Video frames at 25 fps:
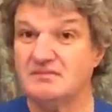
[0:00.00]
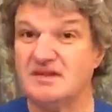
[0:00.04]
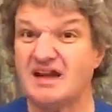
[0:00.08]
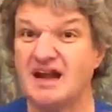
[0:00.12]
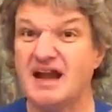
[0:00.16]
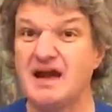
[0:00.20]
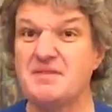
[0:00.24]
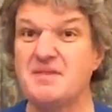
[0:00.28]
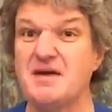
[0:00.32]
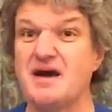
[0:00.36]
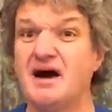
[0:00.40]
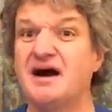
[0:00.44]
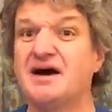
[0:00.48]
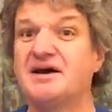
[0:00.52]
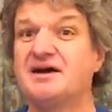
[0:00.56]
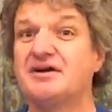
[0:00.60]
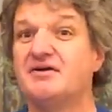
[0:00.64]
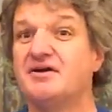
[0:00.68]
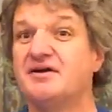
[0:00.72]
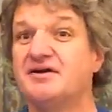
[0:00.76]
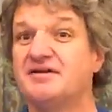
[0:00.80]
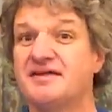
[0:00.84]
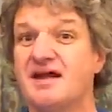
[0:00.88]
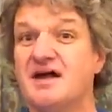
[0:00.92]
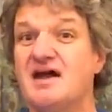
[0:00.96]
And the idea
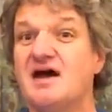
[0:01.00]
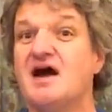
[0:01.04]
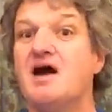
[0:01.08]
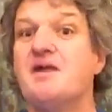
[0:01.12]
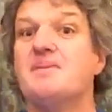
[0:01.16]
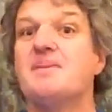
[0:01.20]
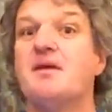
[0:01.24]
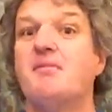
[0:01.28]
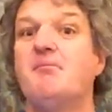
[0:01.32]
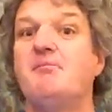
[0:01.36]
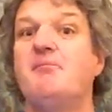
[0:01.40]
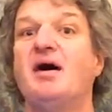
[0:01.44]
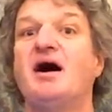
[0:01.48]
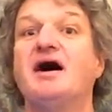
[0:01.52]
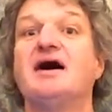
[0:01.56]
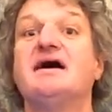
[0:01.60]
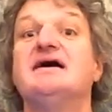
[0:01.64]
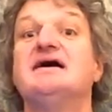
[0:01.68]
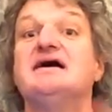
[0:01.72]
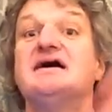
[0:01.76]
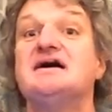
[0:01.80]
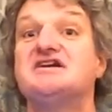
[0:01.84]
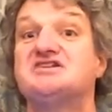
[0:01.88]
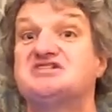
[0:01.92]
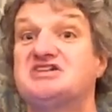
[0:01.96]
is that by
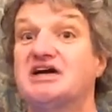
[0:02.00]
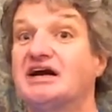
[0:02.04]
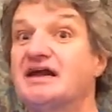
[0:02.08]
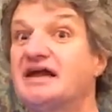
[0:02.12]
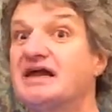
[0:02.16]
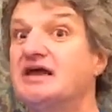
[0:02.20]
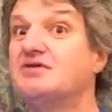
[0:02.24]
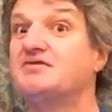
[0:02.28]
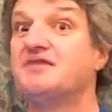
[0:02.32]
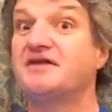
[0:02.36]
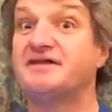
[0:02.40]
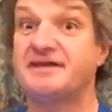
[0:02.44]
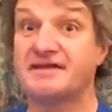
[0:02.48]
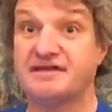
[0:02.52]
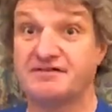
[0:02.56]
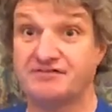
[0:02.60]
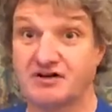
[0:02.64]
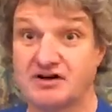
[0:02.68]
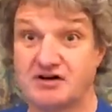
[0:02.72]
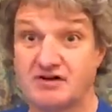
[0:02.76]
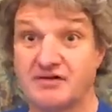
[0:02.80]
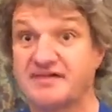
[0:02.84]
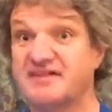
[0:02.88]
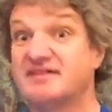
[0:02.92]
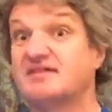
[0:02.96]
telling you this is for
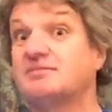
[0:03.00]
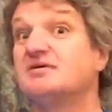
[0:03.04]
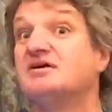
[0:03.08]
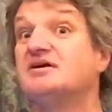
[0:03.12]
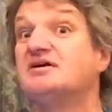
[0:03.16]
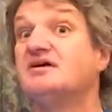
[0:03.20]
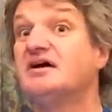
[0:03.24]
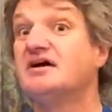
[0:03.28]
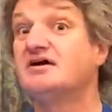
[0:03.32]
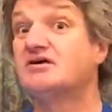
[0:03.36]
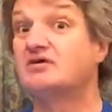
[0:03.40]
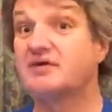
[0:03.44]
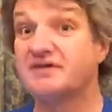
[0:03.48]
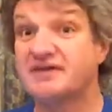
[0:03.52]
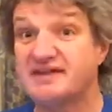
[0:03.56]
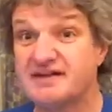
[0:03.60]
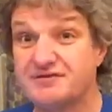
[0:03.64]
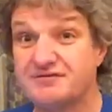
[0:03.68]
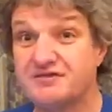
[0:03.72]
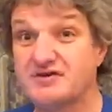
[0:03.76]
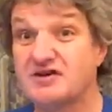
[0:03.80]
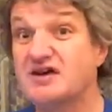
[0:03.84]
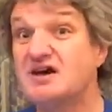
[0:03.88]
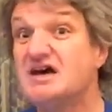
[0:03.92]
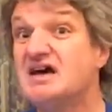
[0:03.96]

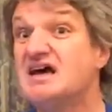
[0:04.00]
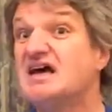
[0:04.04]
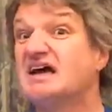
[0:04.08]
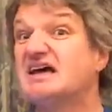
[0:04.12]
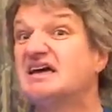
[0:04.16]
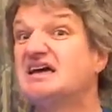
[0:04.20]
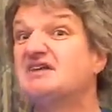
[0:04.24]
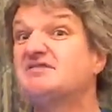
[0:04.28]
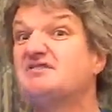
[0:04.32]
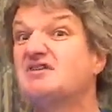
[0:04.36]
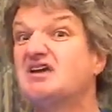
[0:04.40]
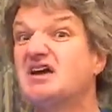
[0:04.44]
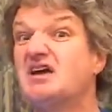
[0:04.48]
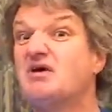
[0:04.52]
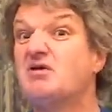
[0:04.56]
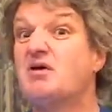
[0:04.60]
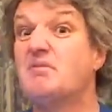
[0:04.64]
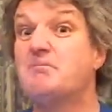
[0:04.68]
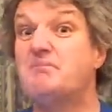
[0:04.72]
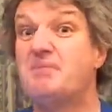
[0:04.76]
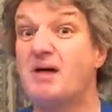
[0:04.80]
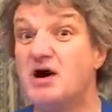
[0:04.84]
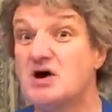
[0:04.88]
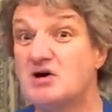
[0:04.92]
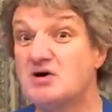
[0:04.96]
Christopher, giving you a
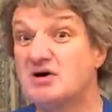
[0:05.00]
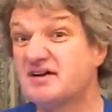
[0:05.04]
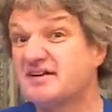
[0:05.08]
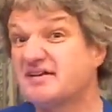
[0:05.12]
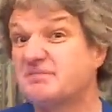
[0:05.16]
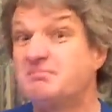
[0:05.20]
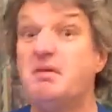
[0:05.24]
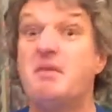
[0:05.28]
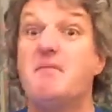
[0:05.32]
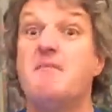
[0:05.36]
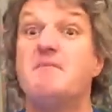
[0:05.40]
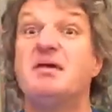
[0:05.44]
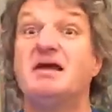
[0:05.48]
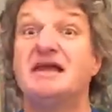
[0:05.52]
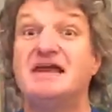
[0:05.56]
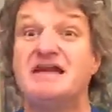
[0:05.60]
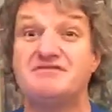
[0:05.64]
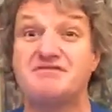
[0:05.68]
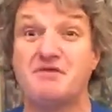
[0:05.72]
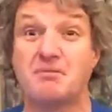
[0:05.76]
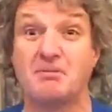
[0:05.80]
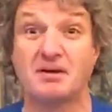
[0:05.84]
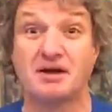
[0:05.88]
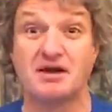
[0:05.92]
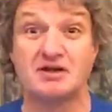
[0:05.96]
bogus but
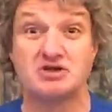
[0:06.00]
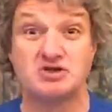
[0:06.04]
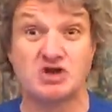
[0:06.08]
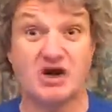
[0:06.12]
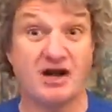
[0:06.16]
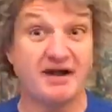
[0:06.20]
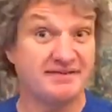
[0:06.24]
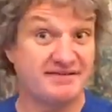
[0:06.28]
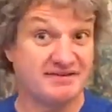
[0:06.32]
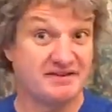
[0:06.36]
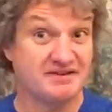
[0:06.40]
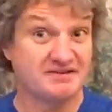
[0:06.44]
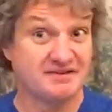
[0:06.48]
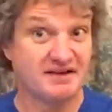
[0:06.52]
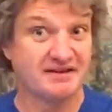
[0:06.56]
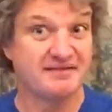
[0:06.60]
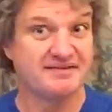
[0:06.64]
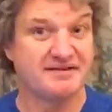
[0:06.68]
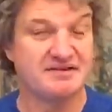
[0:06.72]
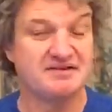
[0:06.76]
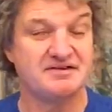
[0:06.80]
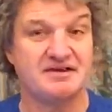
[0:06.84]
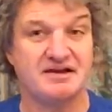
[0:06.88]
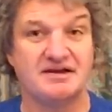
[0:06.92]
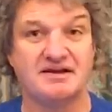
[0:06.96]
believable address that does
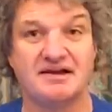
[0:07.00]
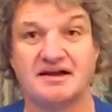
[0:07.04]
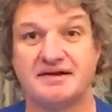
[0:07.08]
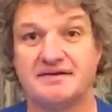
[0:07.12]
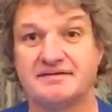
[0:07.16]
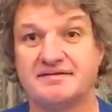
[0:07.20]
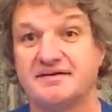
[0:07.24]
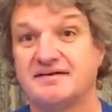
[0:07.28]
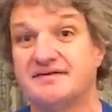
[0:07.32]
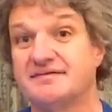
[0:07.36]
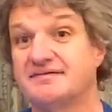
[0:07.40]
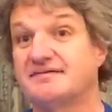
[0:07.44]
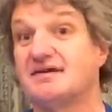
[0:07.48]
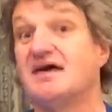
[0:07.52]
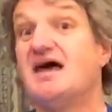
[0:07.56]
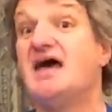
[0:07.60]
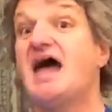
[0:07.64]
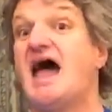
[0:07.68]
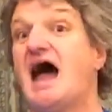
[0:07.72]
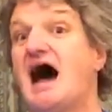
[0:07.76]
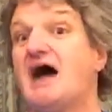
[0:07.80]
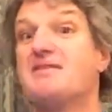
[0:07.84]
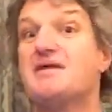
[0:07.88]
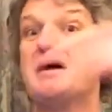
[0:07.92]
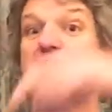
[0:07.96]
indeed exist,
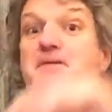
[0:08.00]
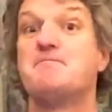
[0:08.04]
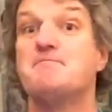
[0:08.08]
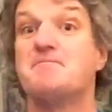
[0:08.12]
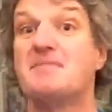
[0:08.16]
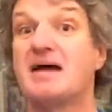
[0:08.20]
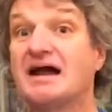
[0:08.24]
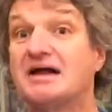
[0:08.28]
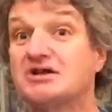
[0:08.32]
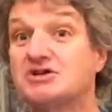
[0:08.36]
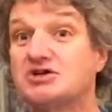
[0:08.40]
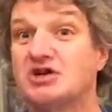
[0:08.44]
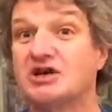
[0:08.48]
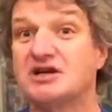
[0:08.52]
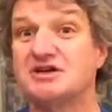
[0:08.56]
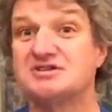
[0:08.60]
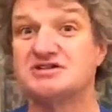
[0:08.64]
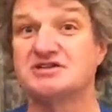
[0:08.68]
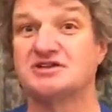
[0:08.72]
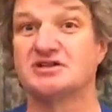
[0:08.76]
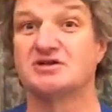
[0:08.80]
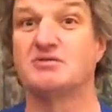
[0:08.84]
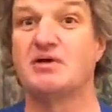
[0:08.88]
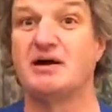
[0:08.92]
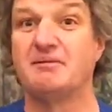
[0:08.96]
and then matching it
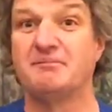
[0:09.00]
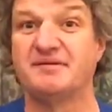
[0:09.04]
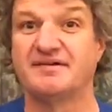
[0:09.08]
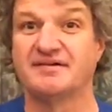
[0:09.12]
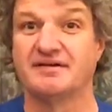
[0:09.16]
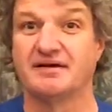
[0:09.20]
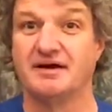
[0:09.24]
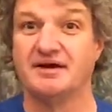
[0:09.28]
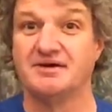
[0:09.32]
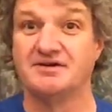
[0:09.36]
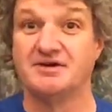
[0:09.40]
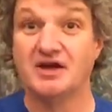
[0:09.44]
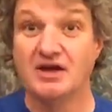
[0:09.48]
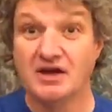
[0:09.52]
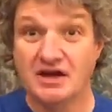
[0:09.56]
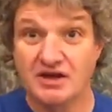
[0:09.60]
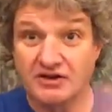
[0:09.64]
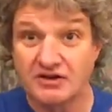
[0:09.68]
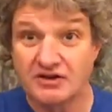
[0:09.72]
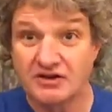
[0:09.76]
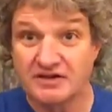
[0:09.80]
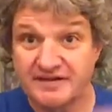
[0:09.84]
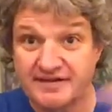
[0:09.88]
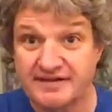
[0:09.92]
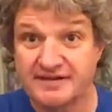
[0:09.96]
in the website, you
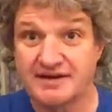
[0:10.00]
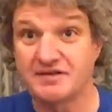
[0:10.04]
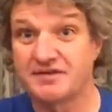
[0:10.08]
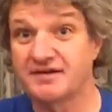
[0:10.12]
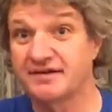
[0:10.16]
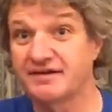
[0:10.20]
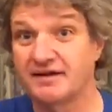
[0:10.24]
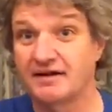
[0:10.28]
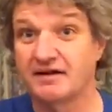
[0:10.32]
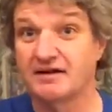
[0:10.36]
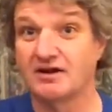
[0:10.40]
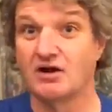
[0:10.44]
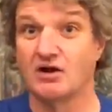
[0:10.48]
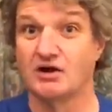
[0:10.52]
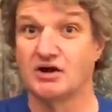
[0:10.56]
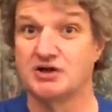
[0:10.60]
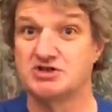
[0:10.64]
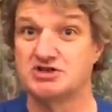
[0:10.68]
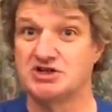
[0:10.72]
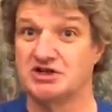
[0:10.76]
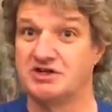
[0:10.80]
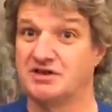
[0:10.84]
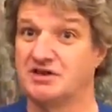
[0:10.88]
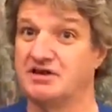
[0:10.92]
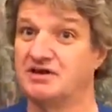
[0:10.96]
can see the
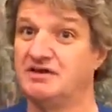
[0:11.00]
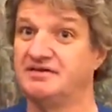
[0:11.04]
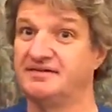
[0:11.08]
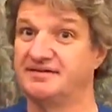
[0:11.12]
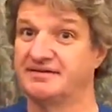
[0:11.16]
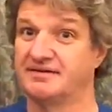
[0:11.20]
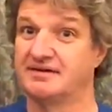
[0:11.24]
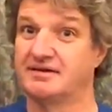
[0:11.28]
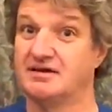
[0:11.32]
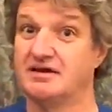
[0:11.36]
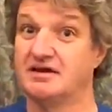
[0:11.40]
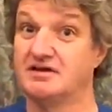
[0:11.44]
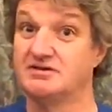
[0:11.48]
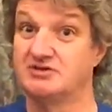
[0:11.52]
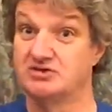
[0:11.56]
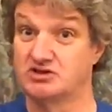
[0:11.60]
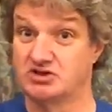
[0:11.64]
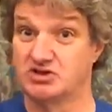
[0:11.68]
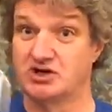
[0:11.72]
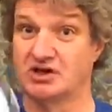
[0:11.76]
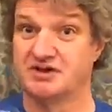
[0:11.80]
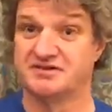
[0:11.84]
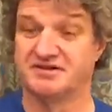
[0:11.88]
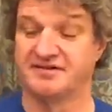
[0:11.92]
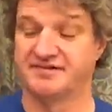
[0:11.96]
psychology they're using to
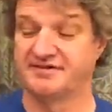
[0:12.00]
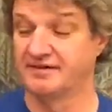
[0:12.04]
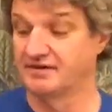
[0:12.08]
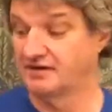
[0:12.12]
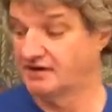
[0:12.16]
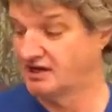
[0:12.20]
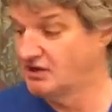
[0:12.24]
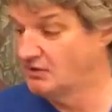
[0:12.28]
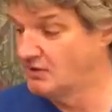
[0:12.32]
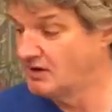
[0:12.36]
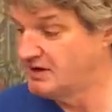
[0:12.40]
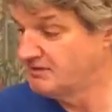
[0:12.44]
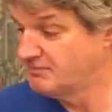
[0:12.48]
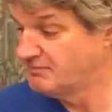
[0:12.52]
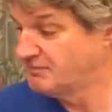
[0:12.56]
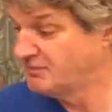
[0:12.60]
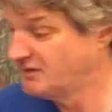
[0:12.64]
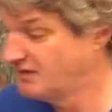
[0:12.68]
try to suck you in.